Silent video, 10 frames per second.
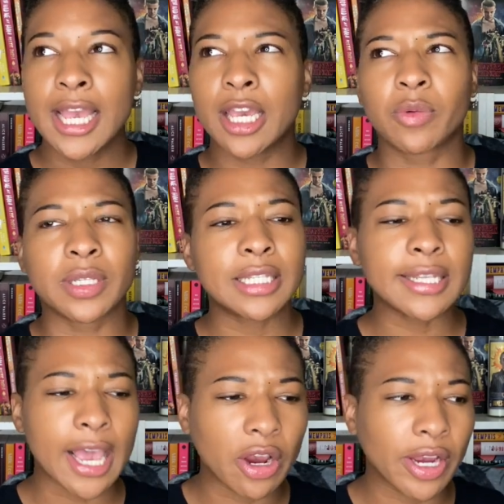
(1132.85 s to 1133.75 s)
It was
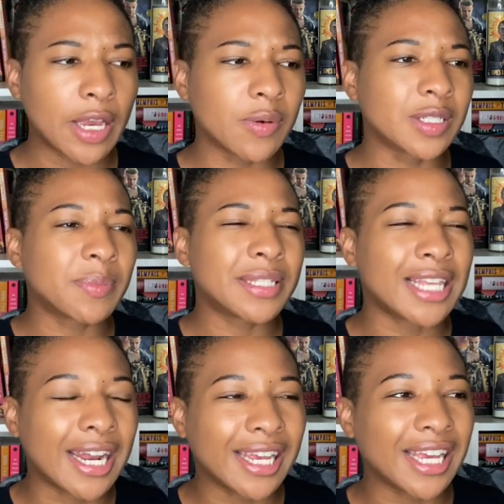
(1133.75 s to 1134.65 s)
scary. It was
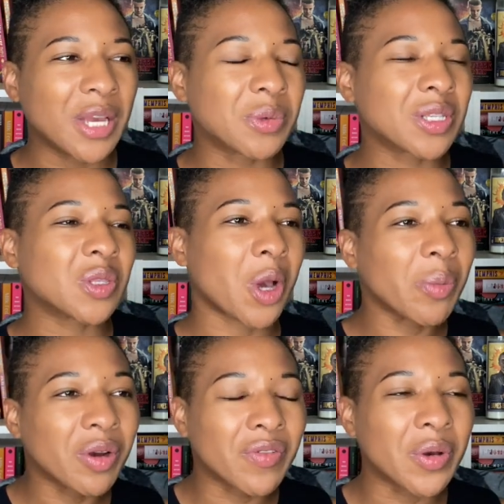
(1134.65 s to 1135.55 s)
upsetting. It was thought
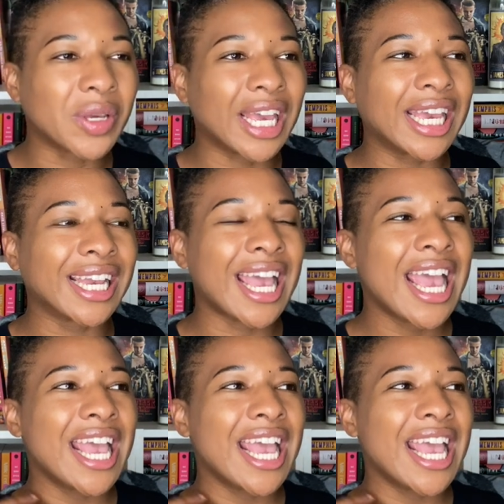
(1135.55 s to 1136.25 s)
provoking.